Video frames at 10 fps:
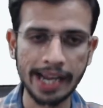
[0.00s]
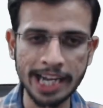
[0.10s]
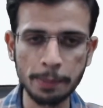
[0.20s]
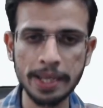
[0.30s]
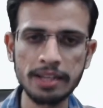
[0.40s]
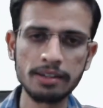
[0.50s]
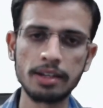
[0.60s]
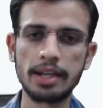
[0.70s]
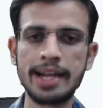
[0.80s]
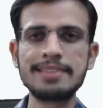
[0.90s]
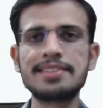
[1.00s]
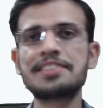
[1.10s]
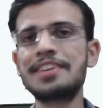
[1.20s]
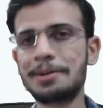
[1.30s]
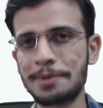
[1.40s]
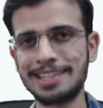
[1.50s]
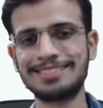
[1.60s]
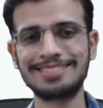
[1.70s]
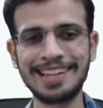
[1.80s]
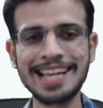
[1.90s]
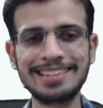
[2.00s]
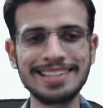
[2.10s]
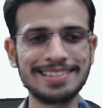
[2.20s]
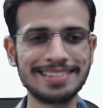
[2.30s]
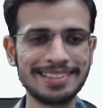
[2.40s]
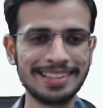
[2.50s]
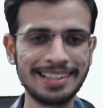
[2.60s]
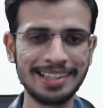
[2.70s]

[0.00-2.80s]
8P and 16P. Like this.